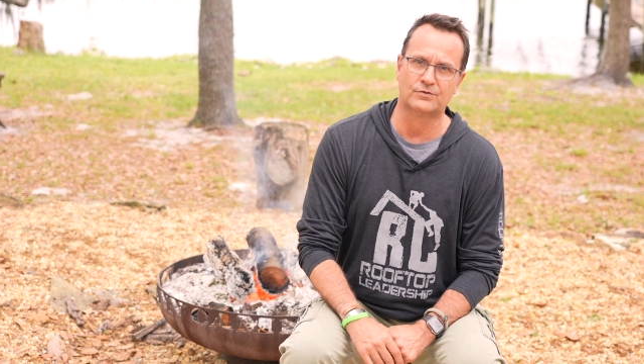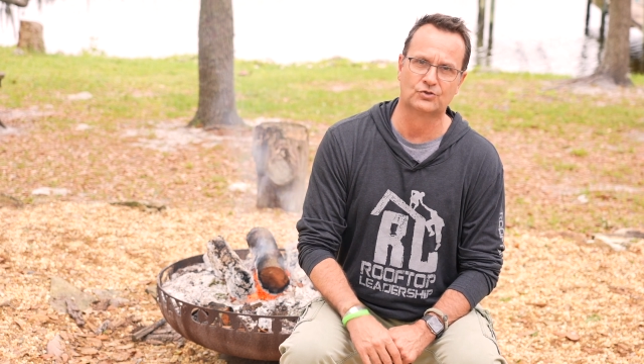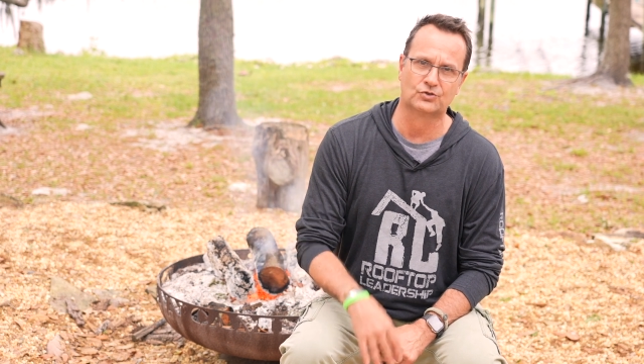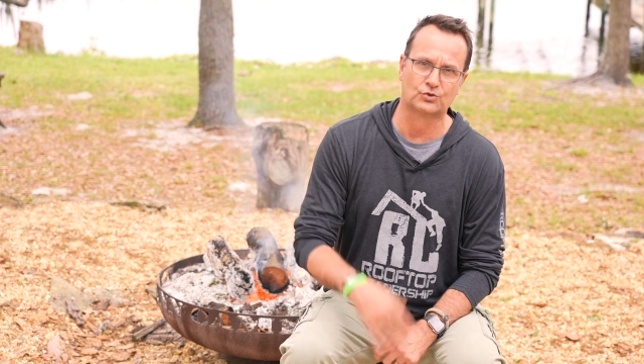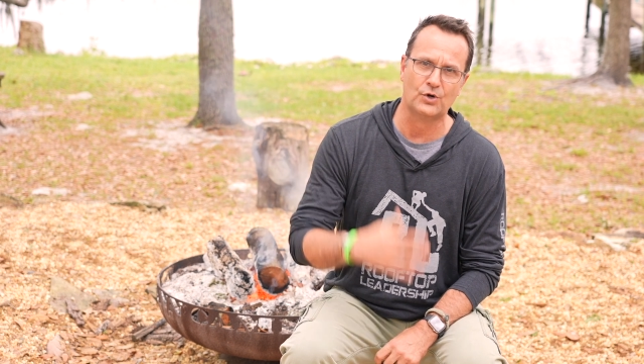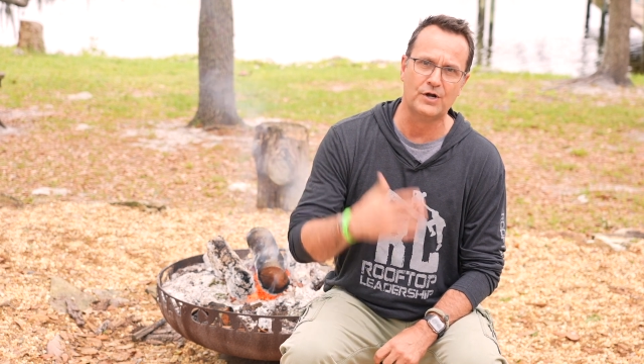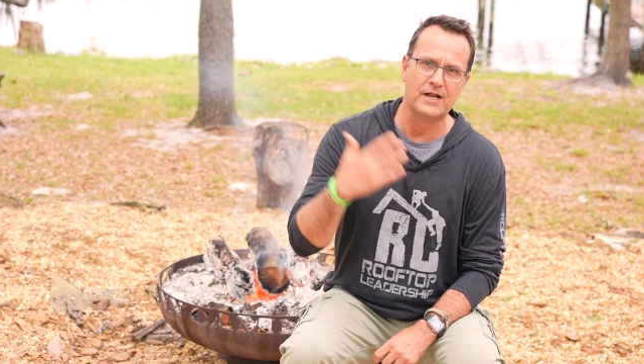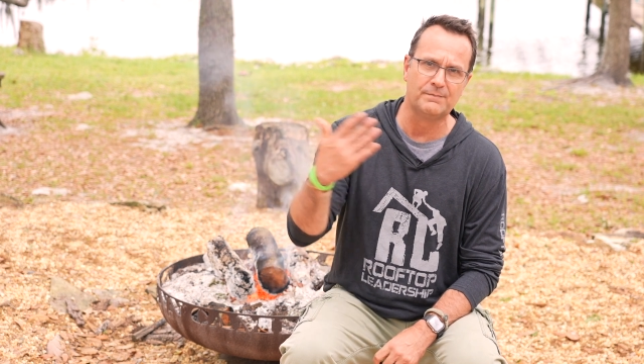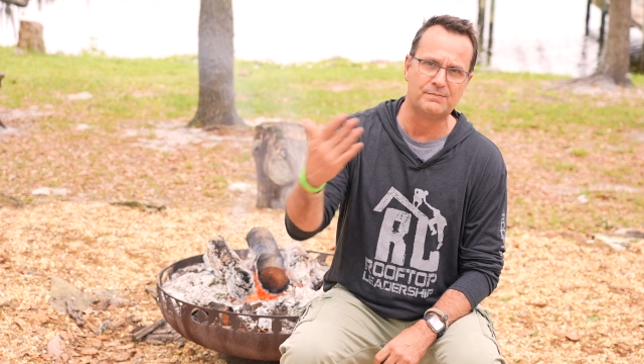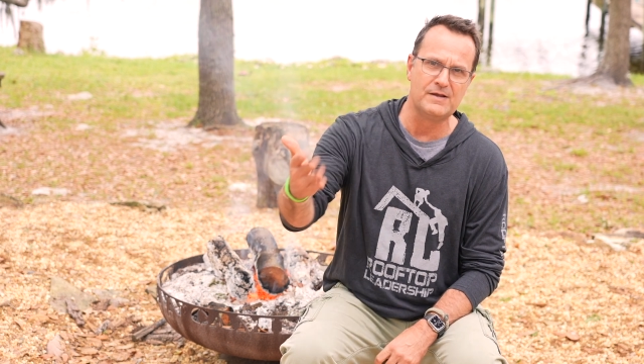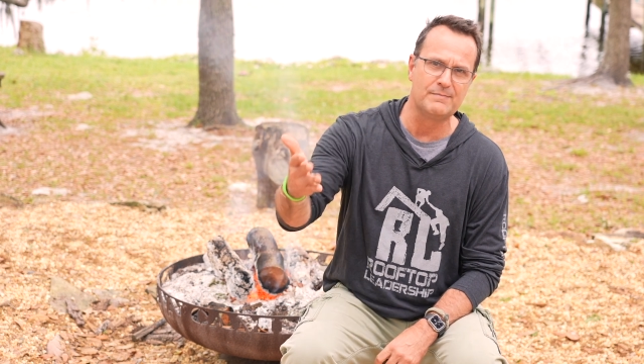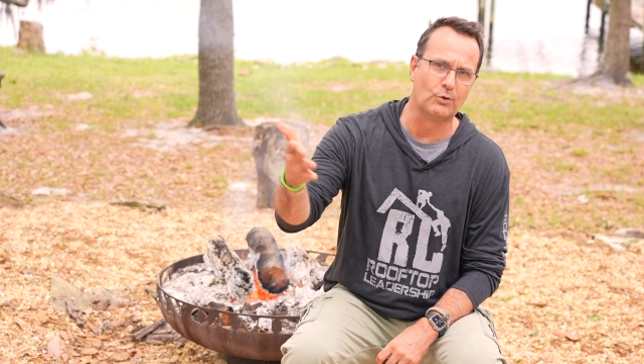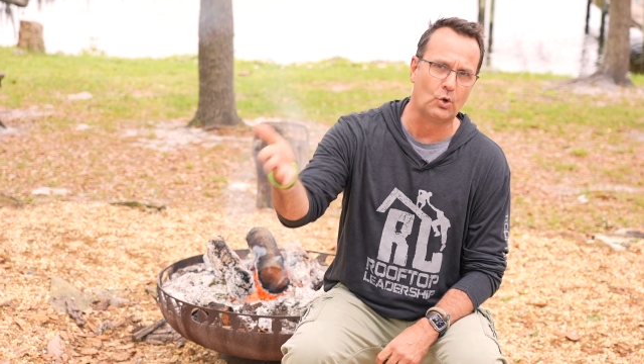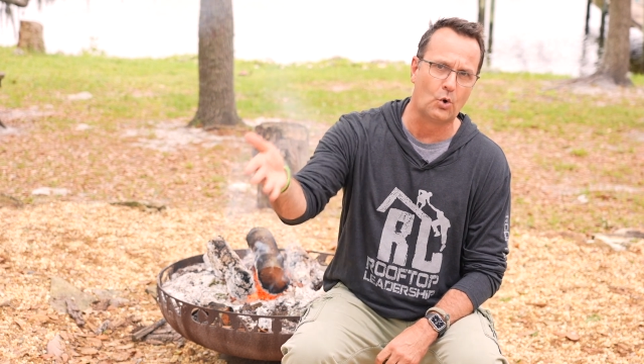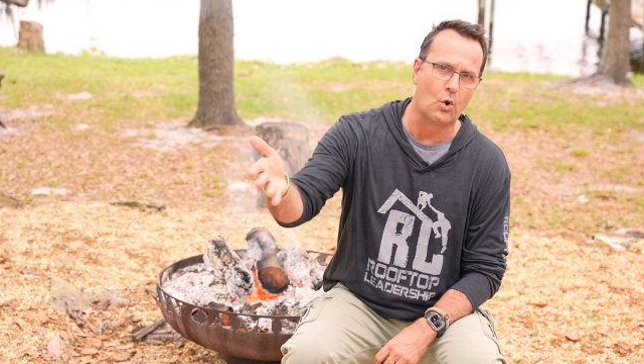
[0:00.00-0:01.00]
treating
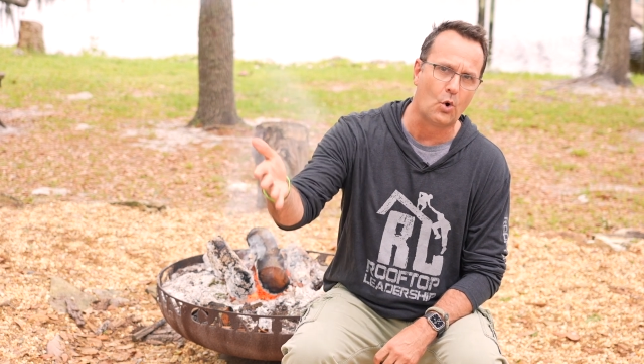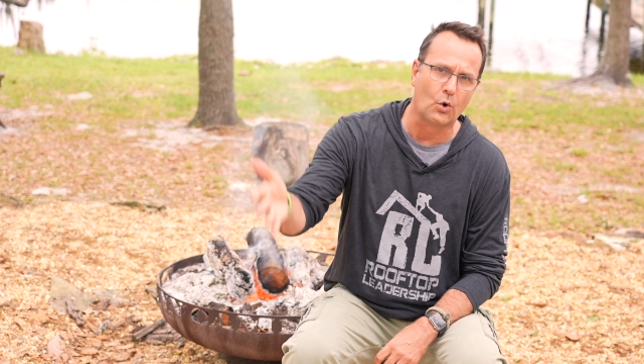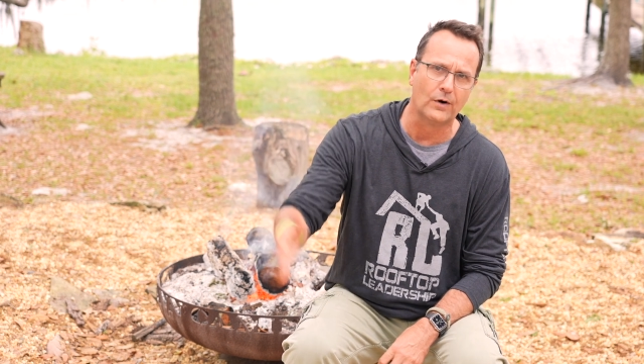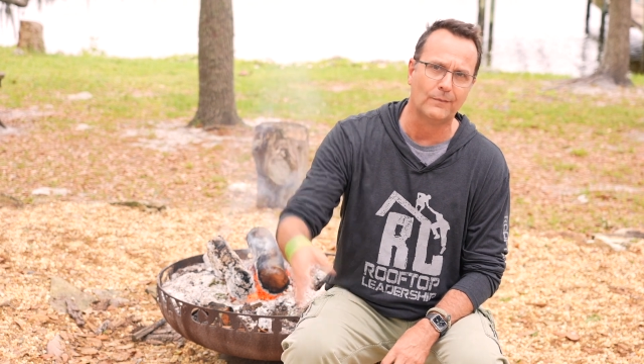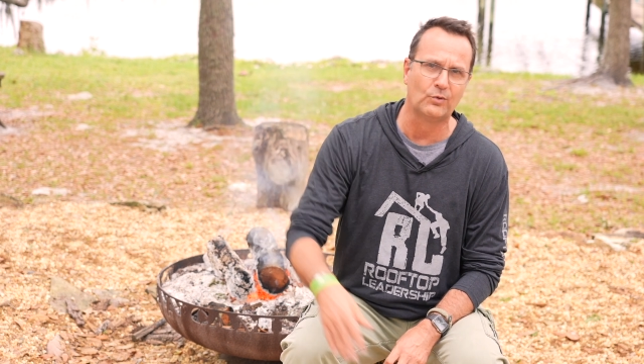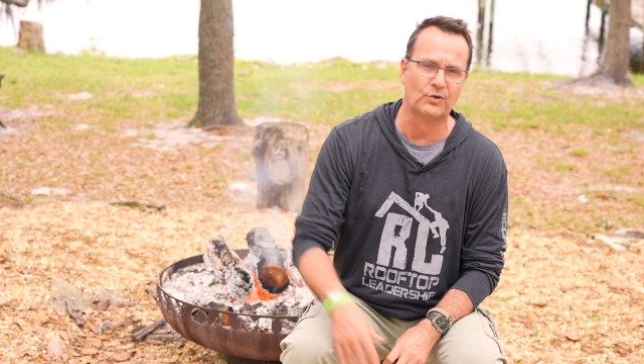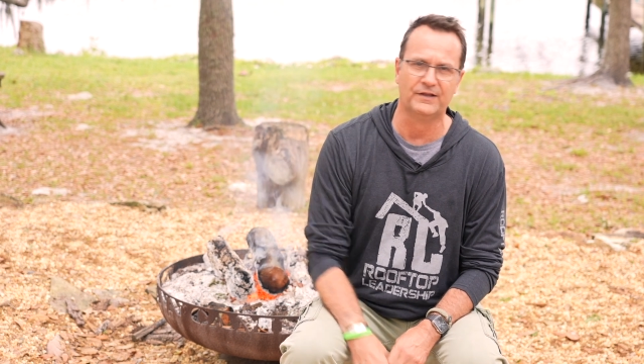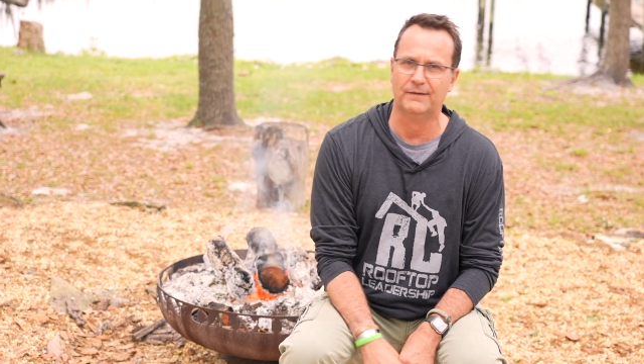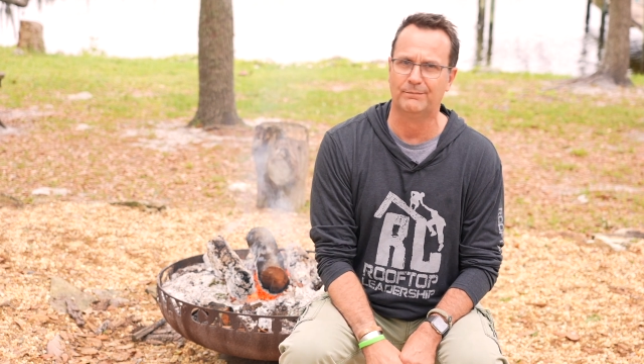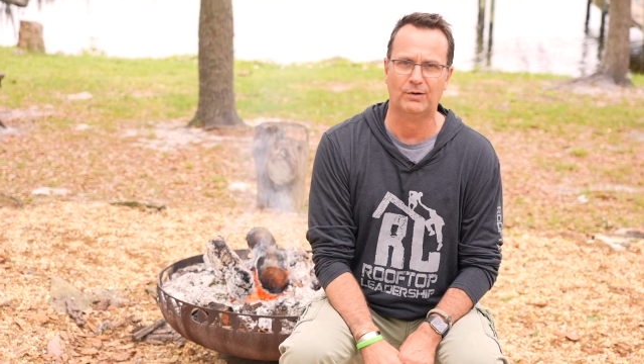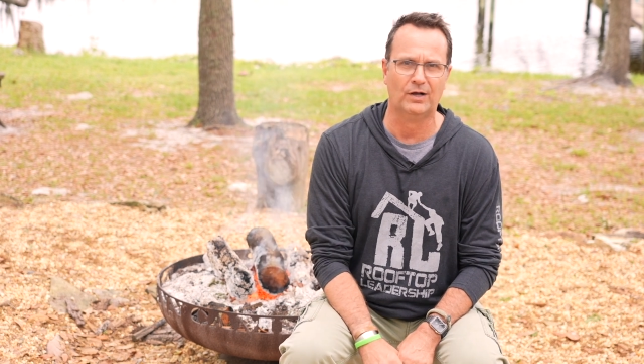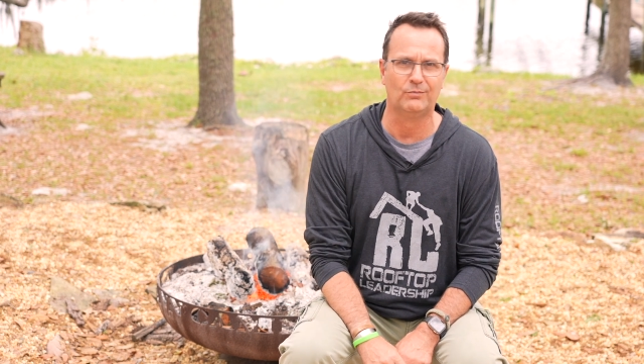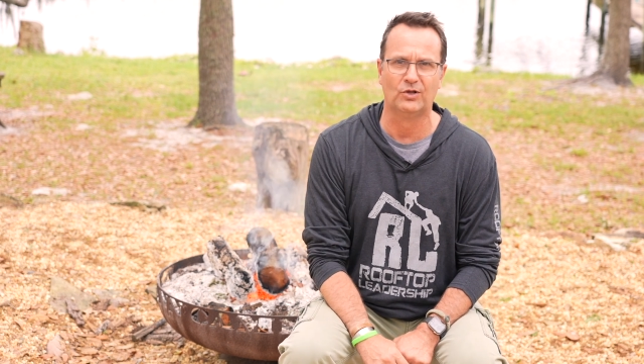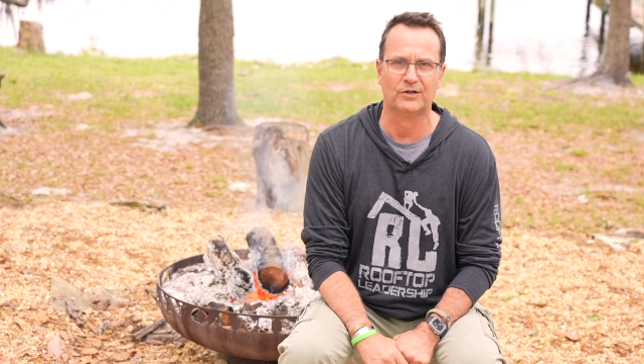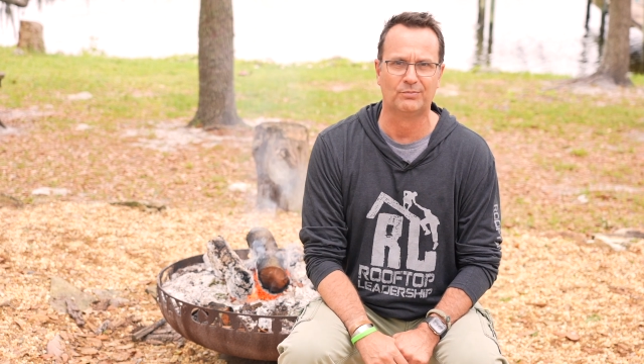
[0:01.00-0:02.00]
people horribly in
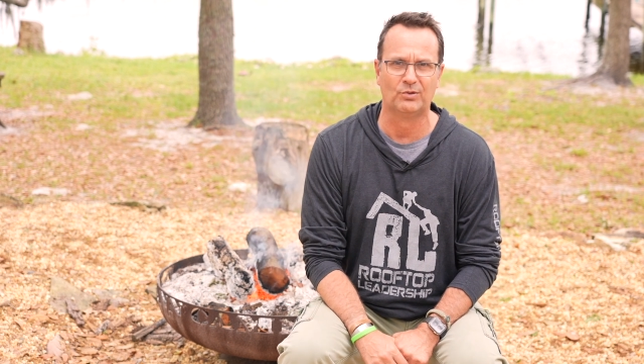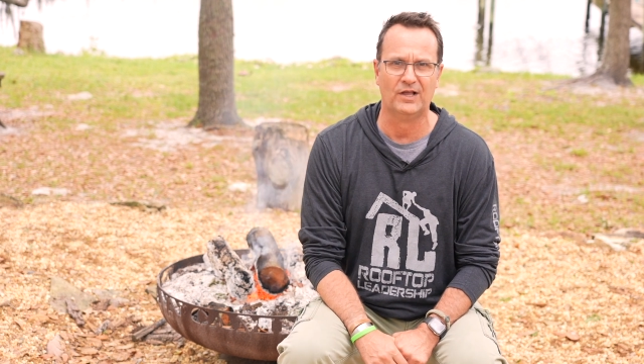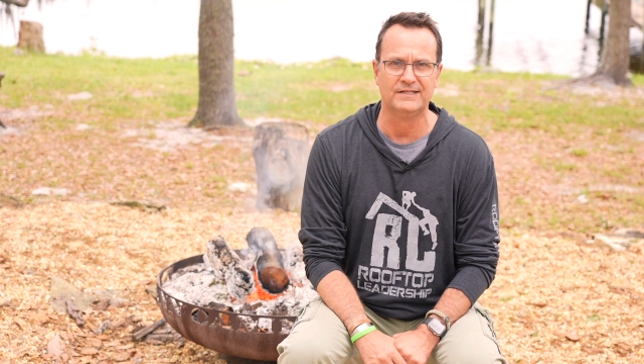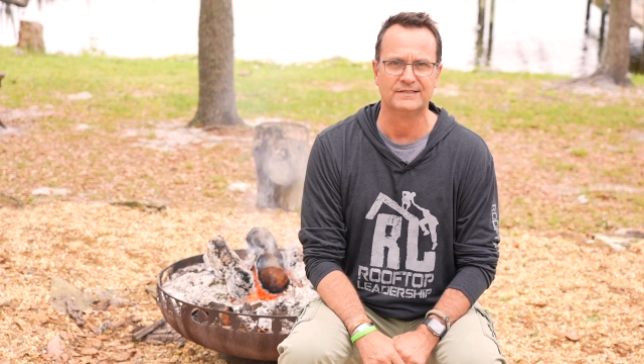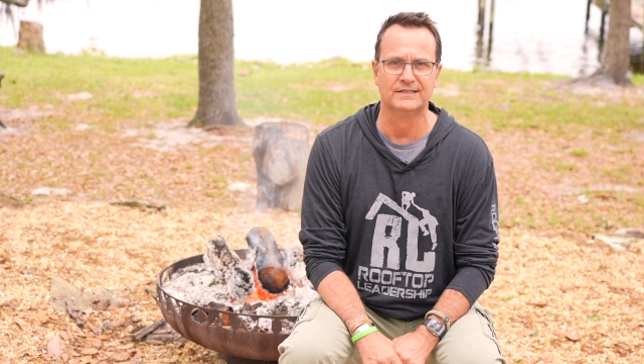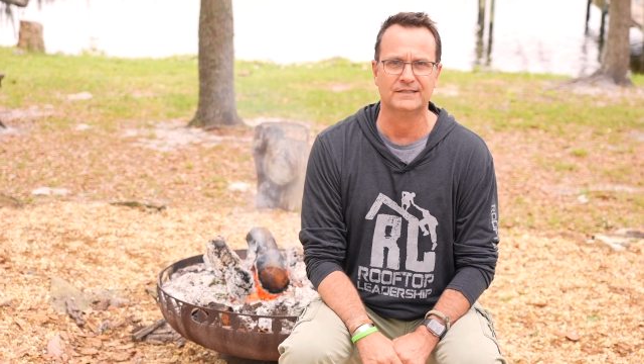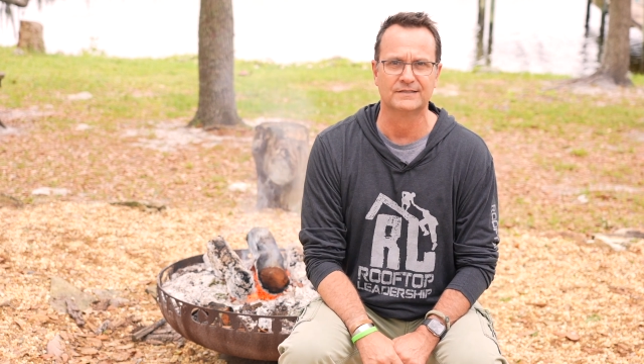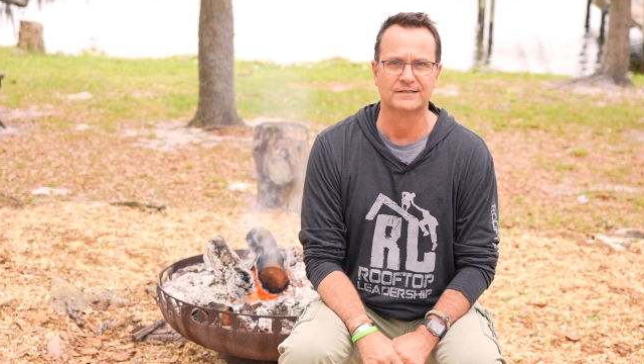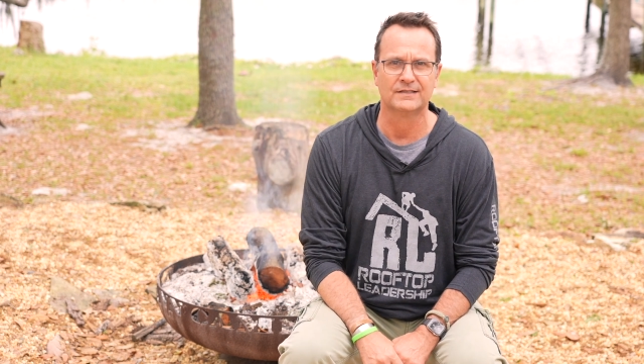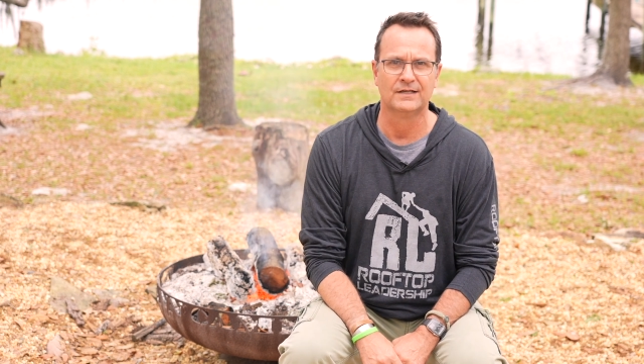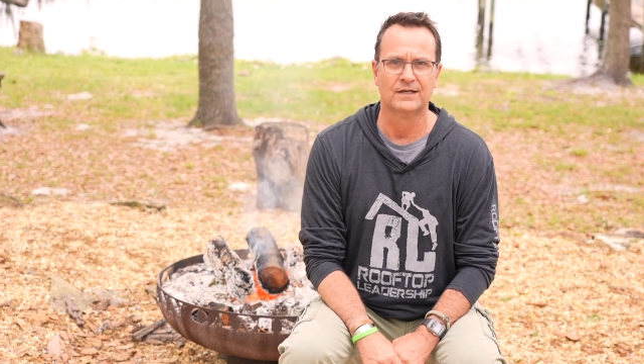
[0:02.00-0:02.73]
public places,